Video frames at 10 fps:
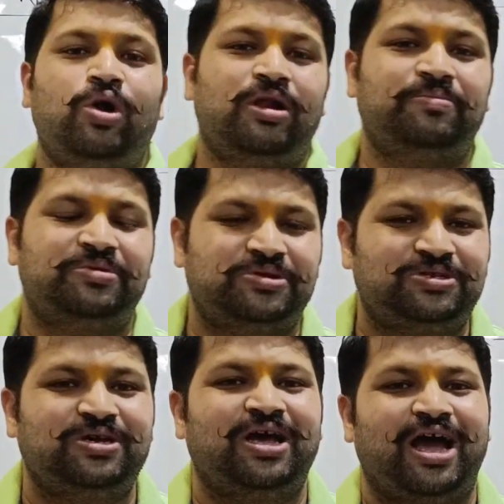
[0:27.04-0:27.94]
numbers
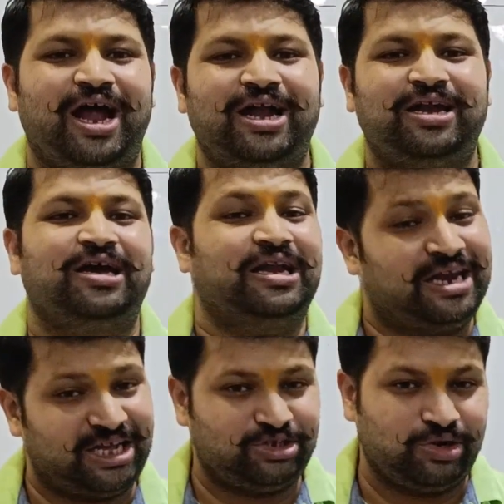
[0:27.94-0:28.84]
and
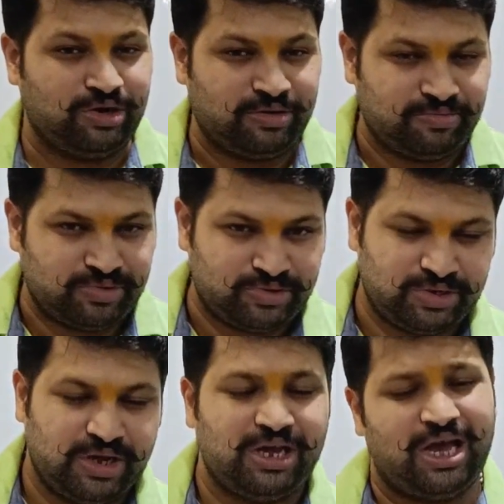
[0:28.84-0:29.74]
natural numbers,
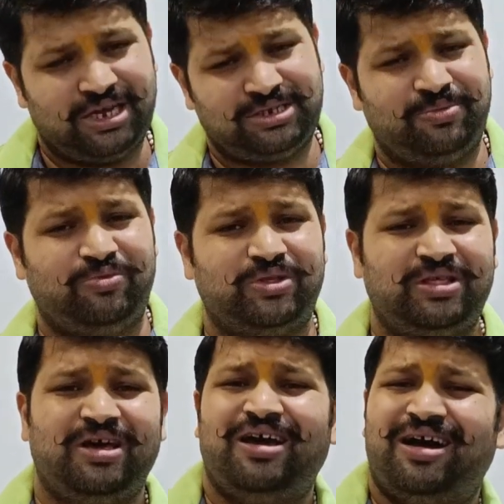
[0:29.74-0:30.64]
except with
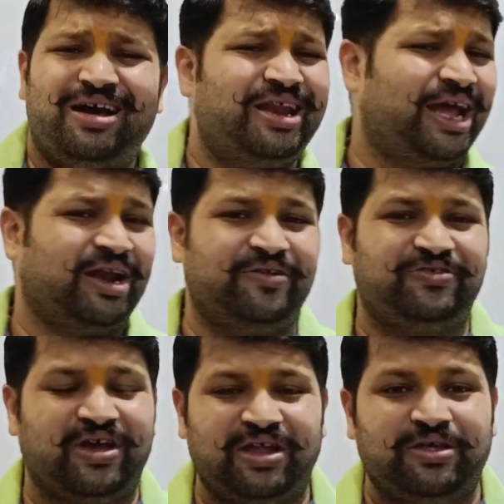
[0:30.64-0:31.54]
a negative
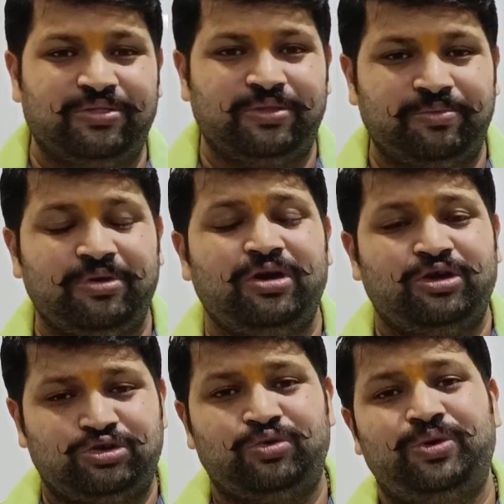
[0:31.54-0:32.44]
sign in them.
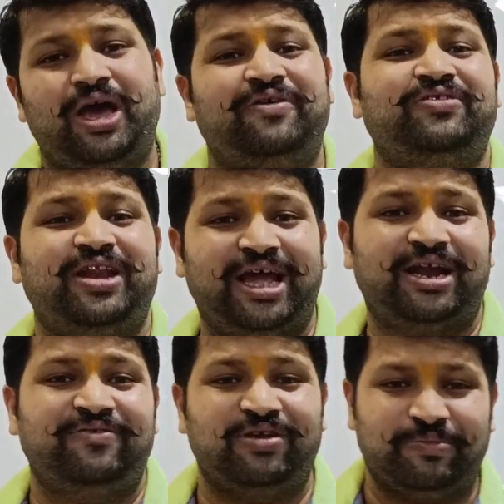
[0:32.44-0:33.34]
So we have the
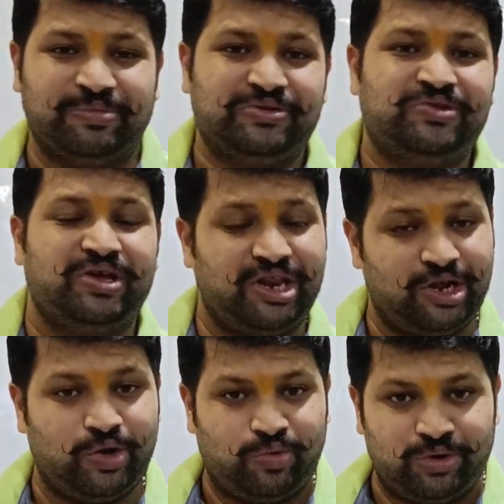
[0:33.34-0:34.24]
negative numbers
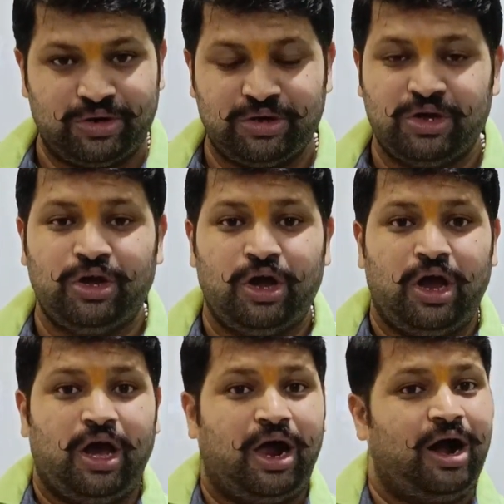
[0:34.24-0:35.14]
included.
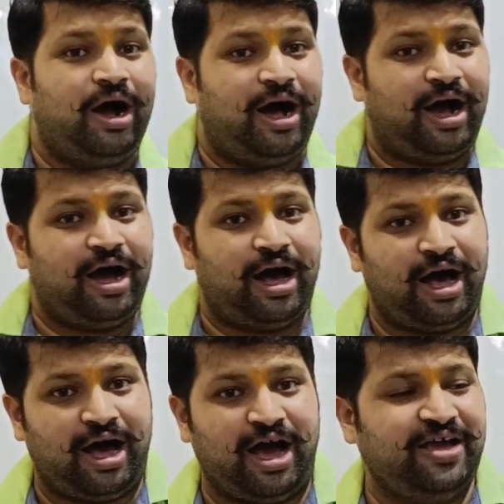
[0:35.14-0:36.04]

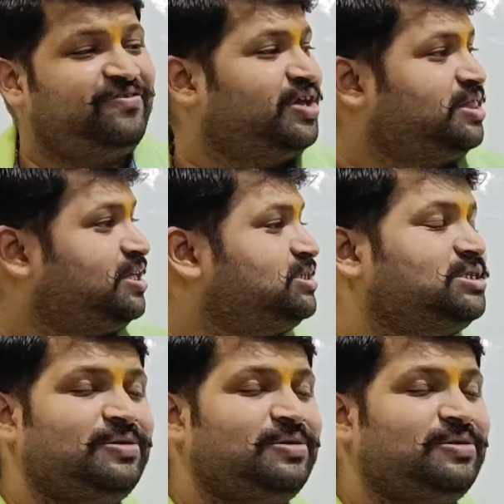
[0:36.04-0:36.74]
I feel this